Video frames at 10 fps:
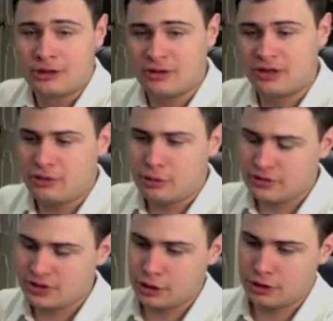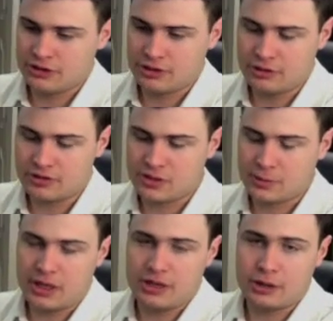What you do is you use a little
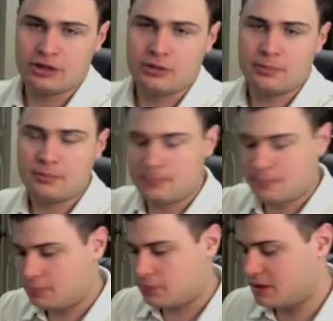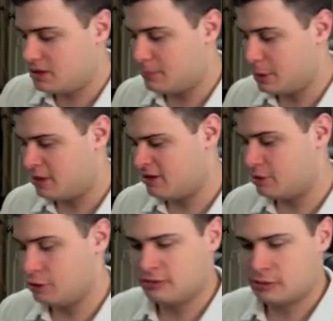spreader and you get the
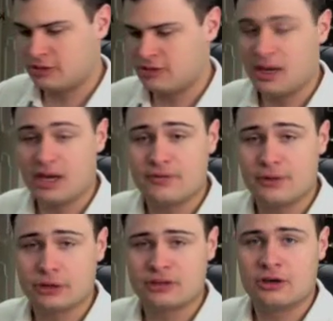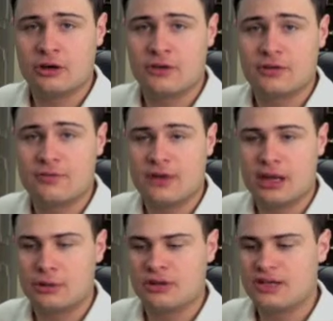Bondo, the body filler, over the
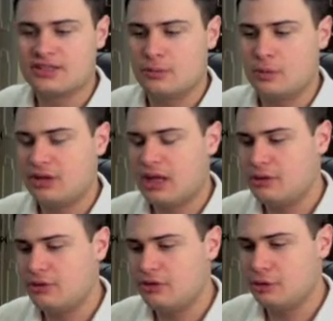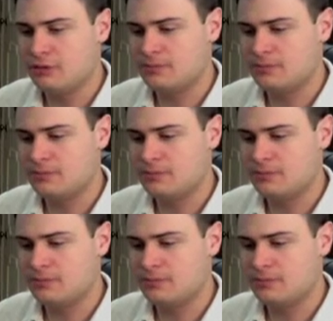fiberglass, and what that'll do